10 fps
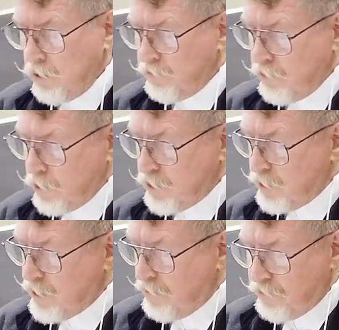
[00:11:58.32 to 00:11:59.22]
The
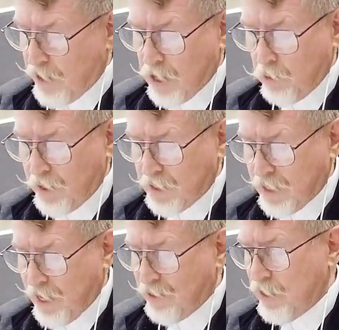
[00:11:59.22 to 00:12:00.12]
verses that follow
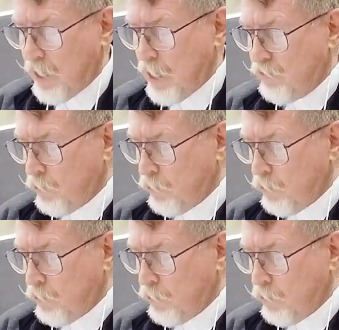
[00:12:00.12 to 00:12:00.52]
indicate the